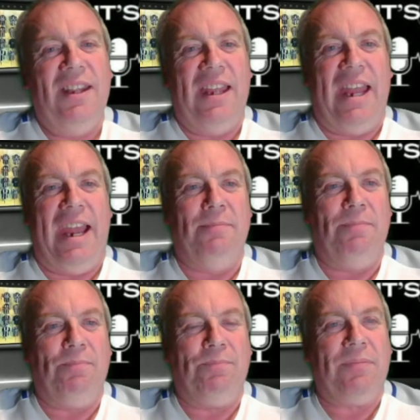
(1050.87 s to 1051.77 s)

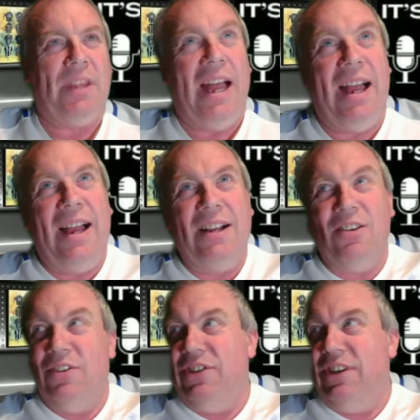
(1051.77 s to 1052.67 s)
I
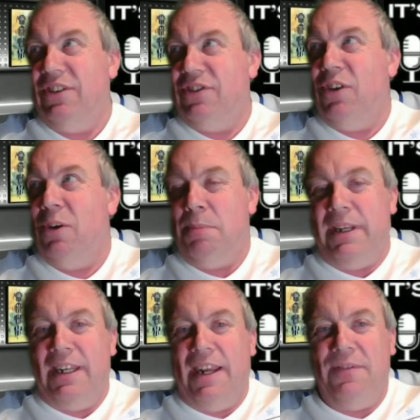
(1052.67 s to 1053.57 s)
can't see us not
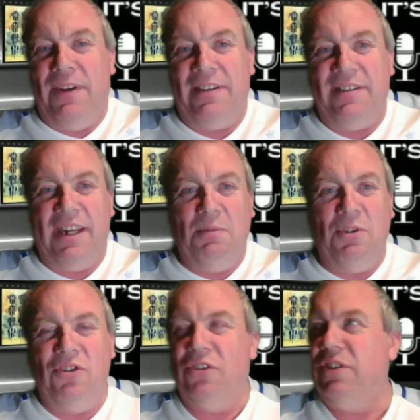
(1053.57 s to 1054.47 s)
beating Latvia tonight. We
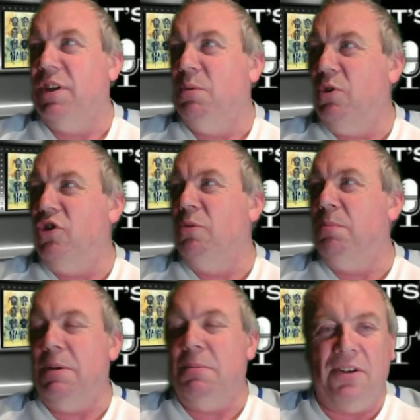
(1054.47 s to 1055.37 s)
should
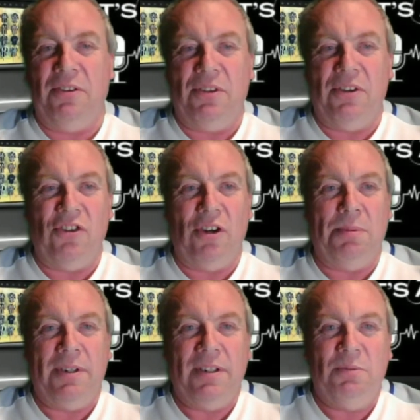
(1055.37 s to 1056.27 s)
be able to do the job.
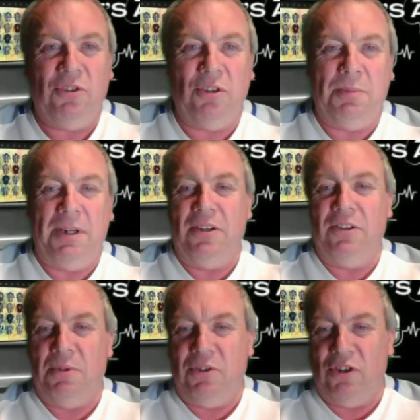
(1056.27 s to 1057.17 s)
We should be able to
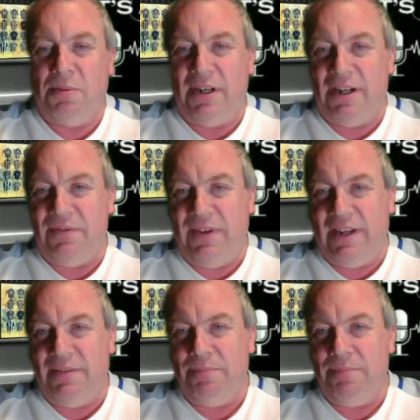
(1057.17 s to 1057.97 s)
do a job on Latvia.